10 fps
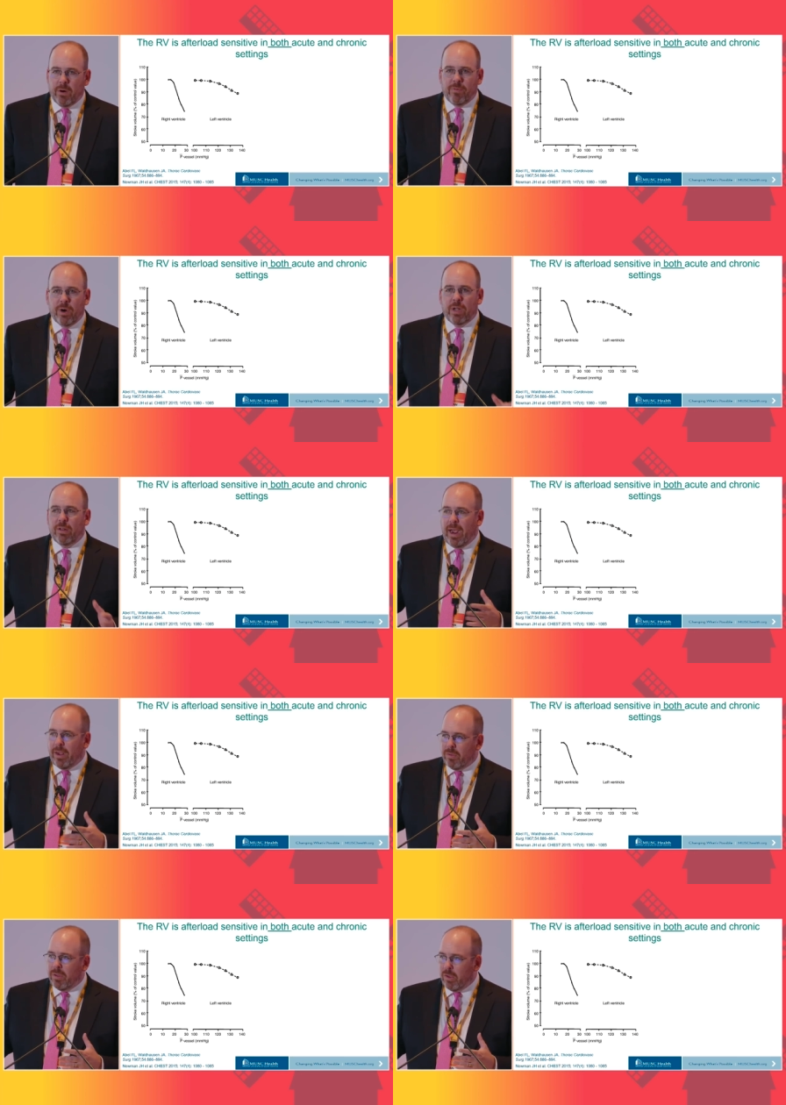Our very
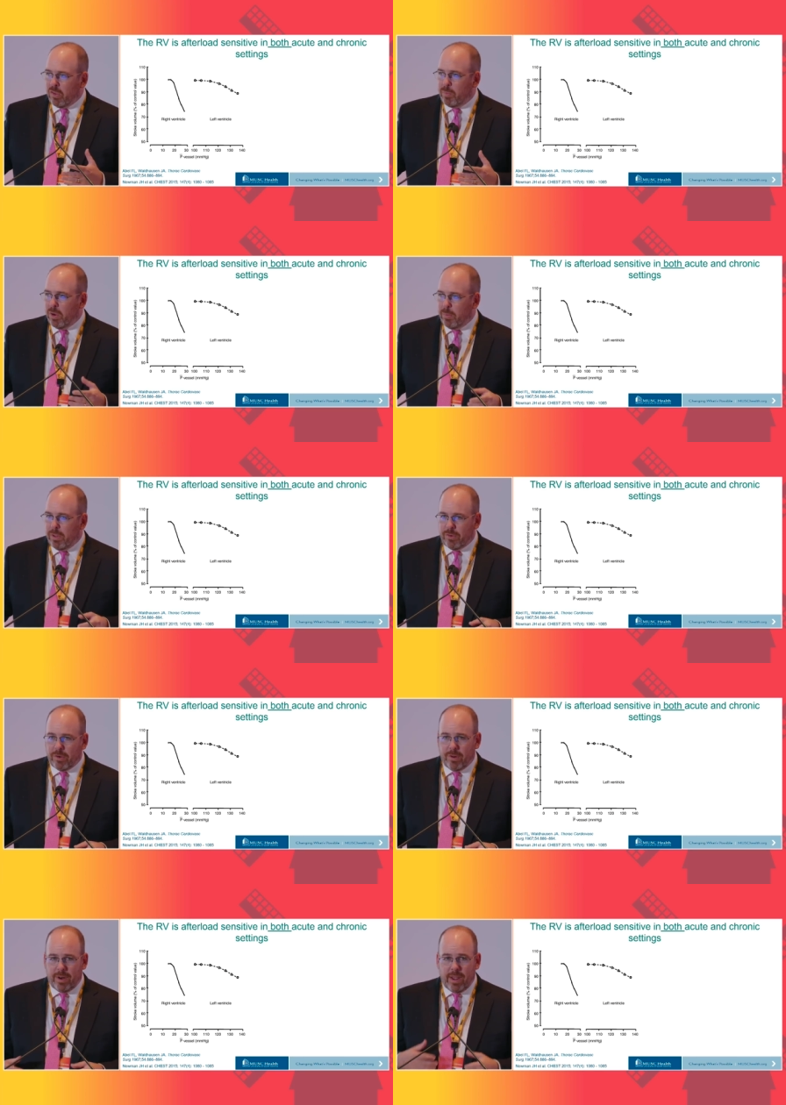classic experiment
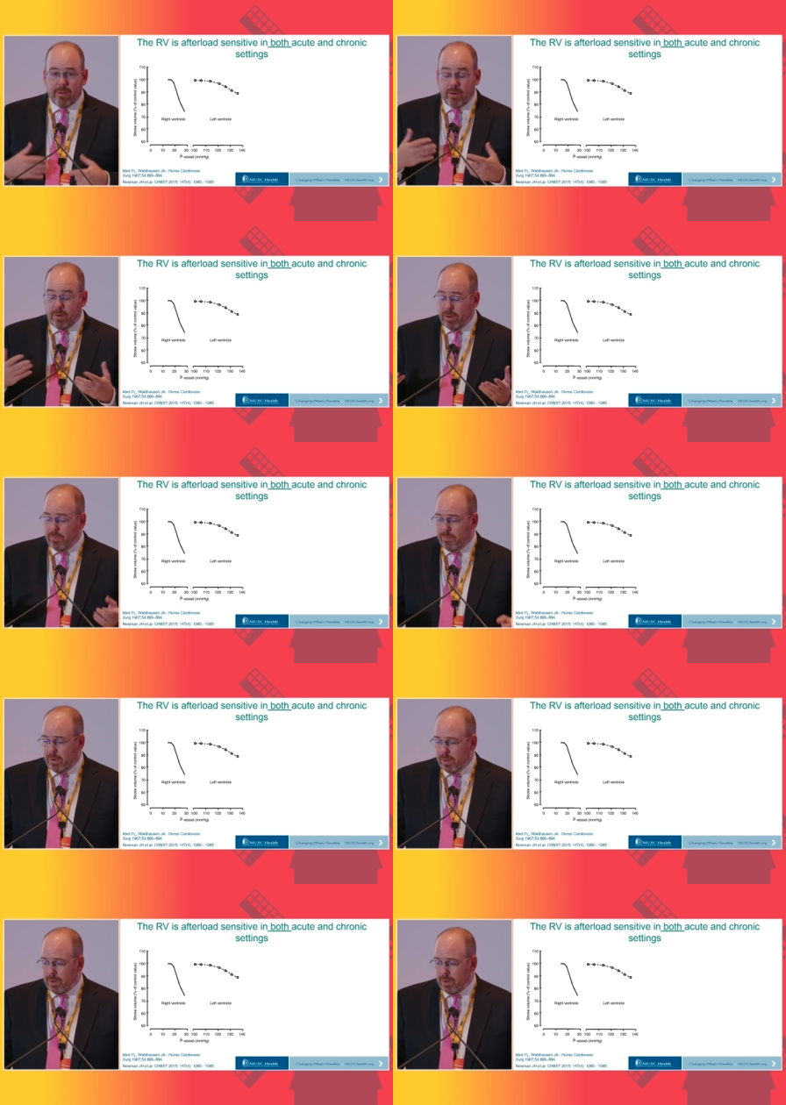shown at, or,